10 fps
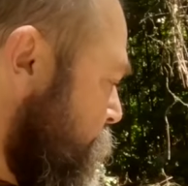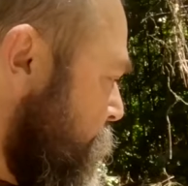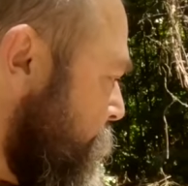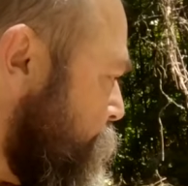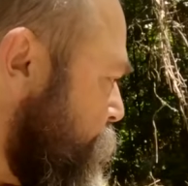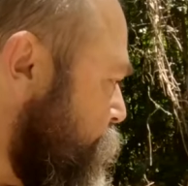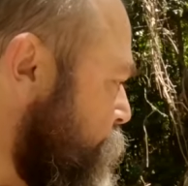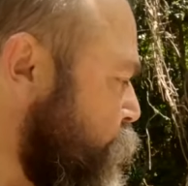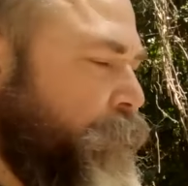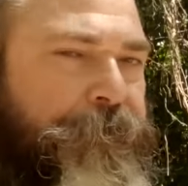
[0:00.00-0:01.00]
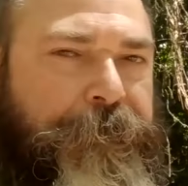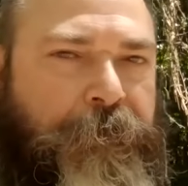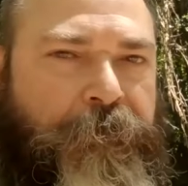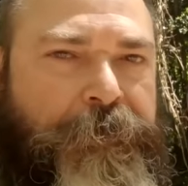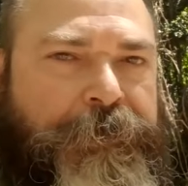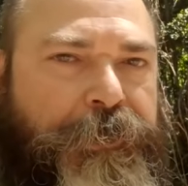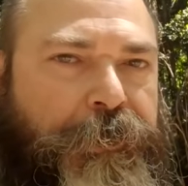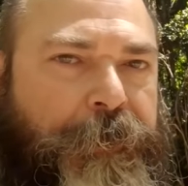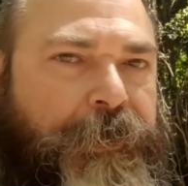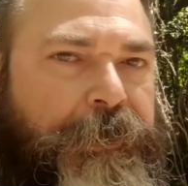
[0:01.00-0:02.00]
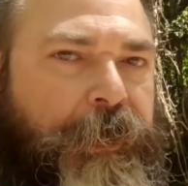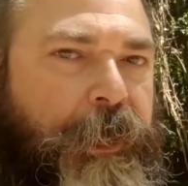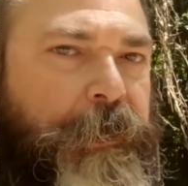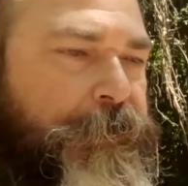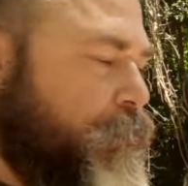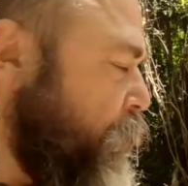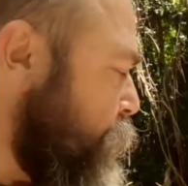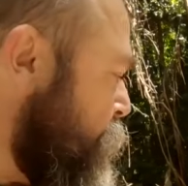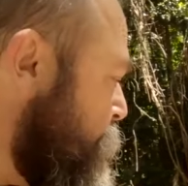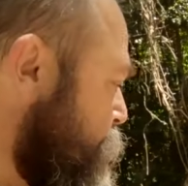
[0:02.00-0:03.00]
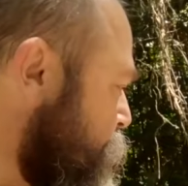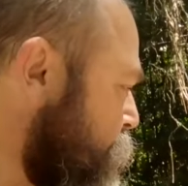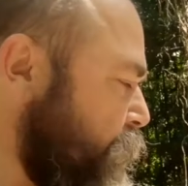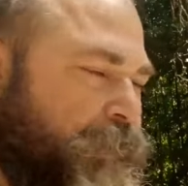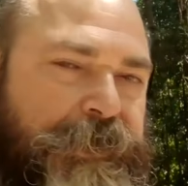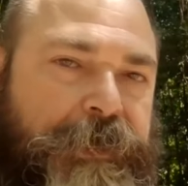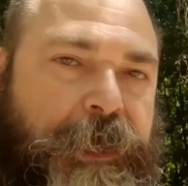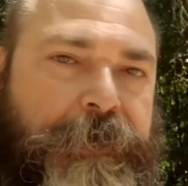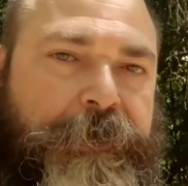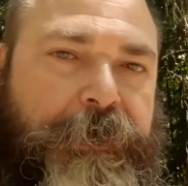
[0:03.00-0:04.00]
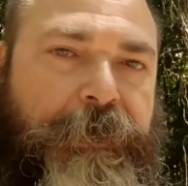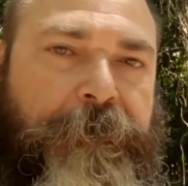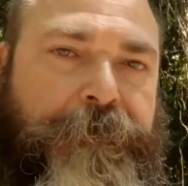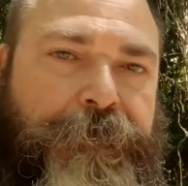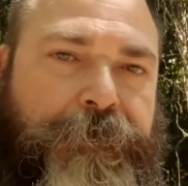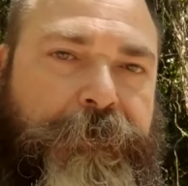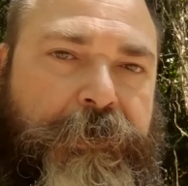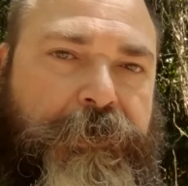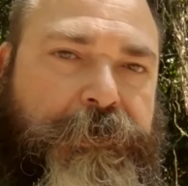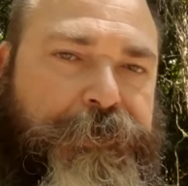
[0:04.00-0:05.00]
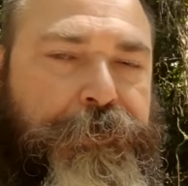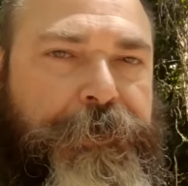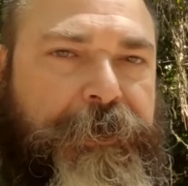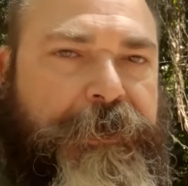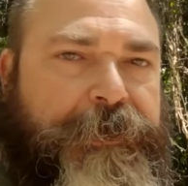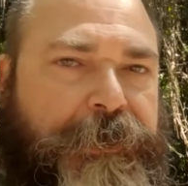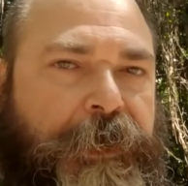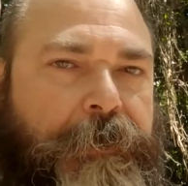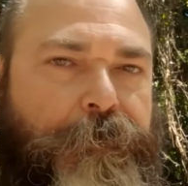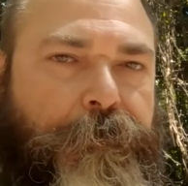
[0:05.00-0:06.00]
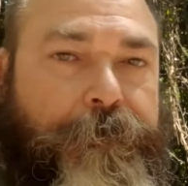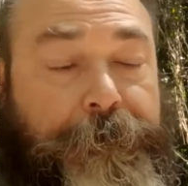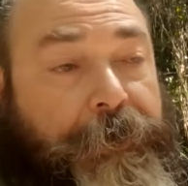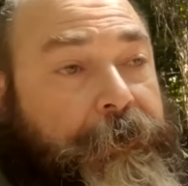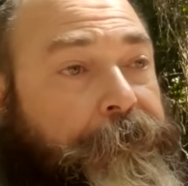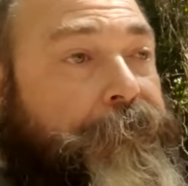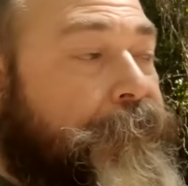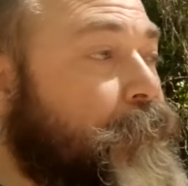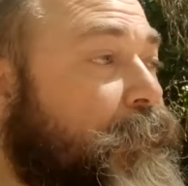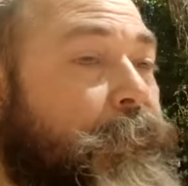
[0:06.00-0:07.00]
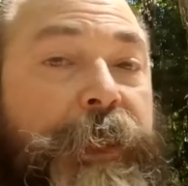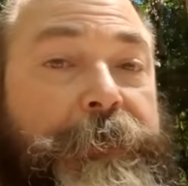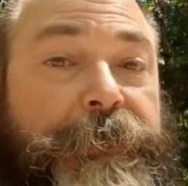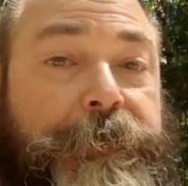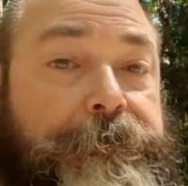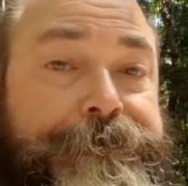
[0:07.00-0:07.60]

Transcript: um, I've got the I've got the saw ready to go, so I'm going to start uh, sawing into that and uh, see what happens.